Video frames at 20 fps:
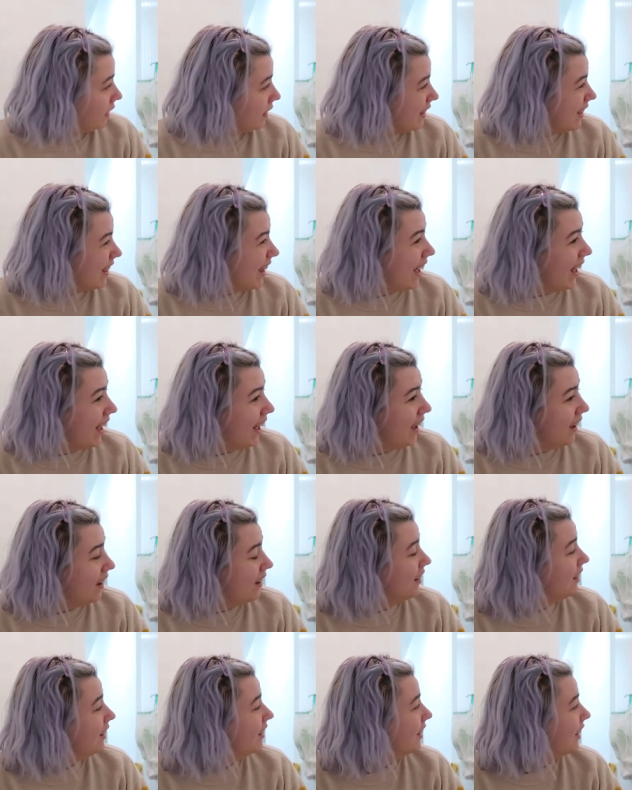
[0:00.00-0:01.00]

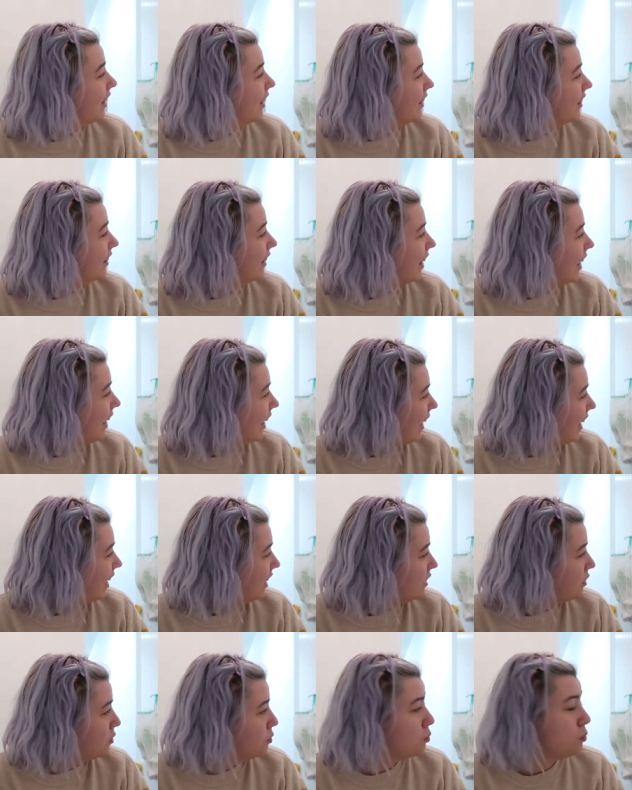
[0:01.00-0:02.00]
yeah, and
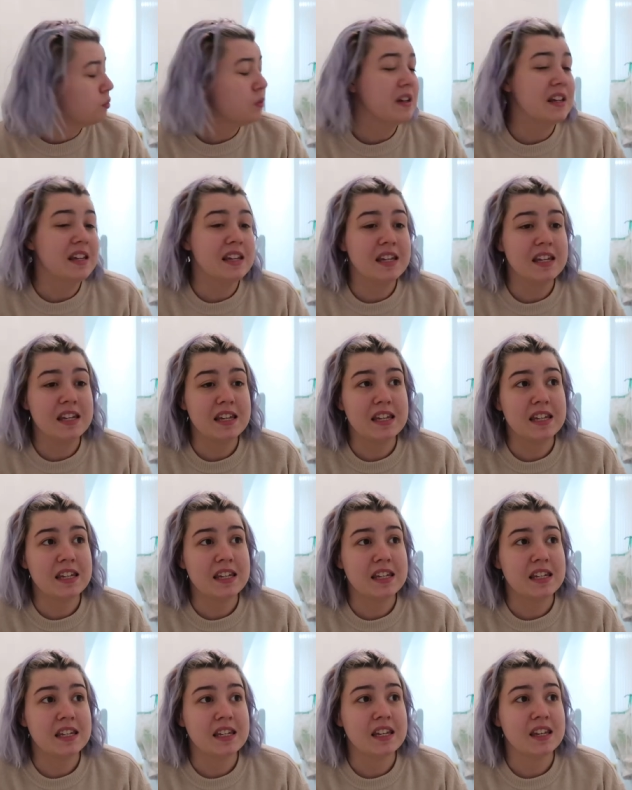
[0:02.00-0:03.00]
then
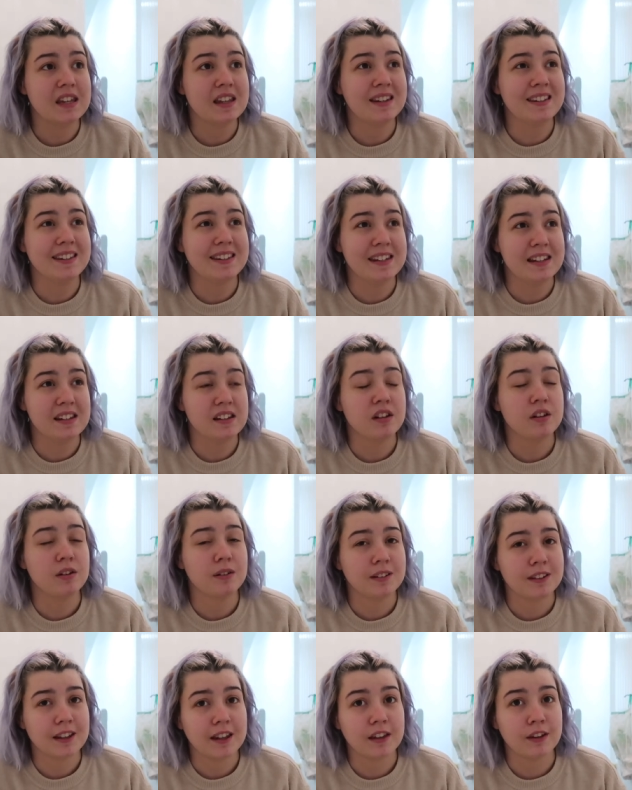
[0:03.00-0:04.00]
we need to do
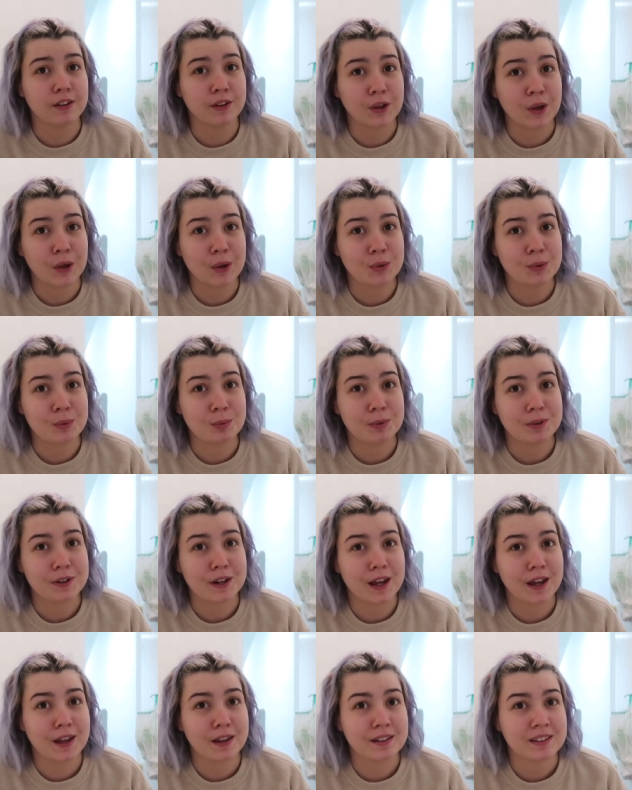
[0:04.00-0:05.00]
a second coat
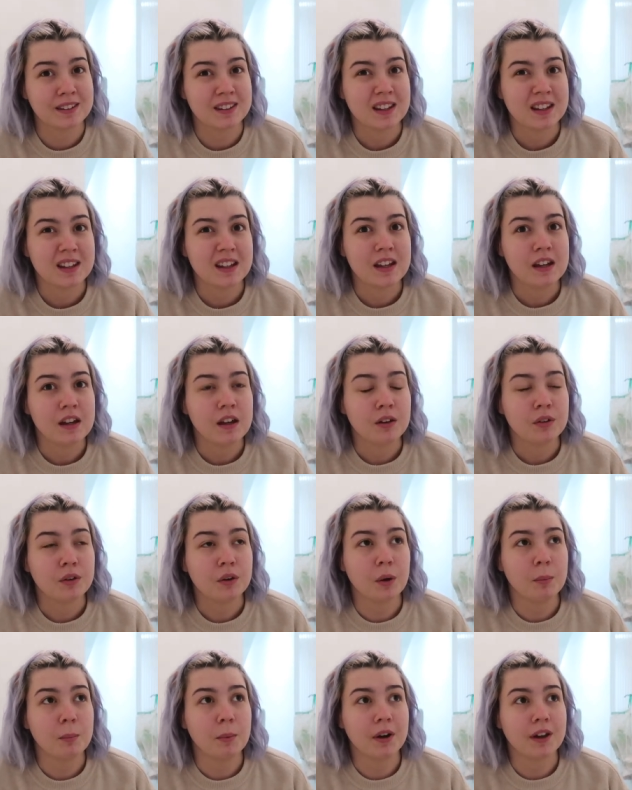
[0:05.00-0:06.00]
upstairs.
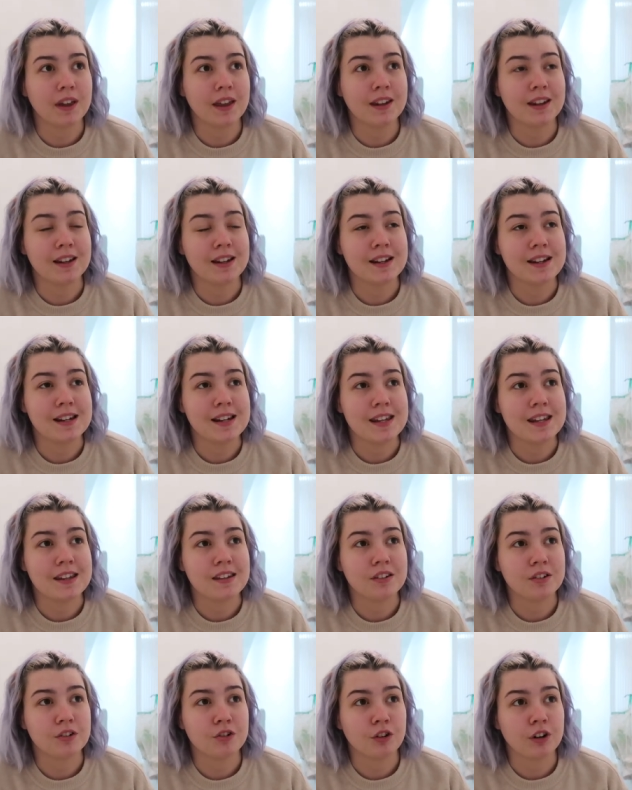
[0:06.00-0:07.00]
So I might at
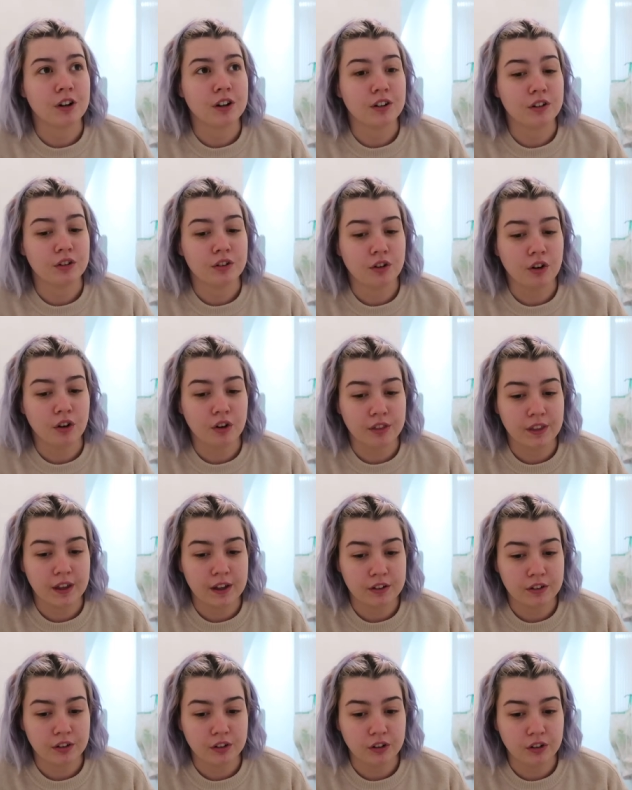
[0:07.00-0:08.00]
least try and start
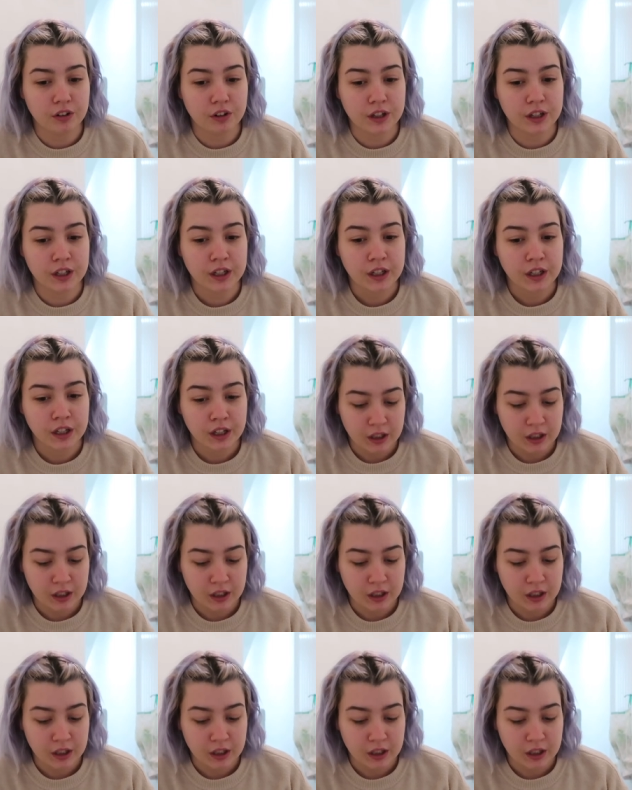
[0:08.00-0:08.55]
that tonight.